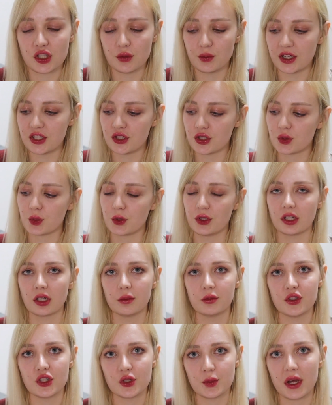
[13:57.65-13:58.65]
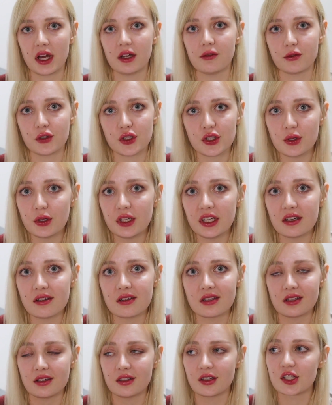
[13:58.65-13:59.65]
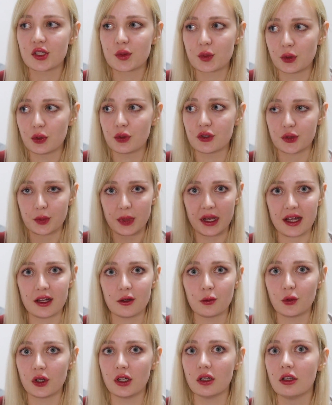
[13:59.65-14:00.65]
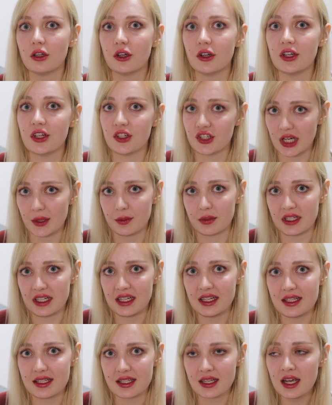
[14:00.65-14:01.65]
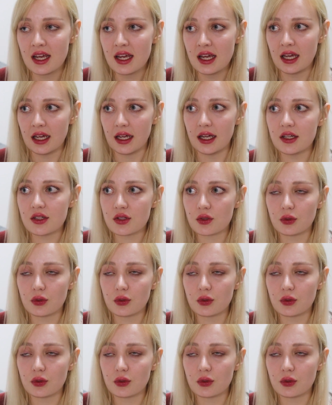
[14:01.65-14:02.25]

You might just want to come to Japan for 2 years and explore Japan while learning Japanese. And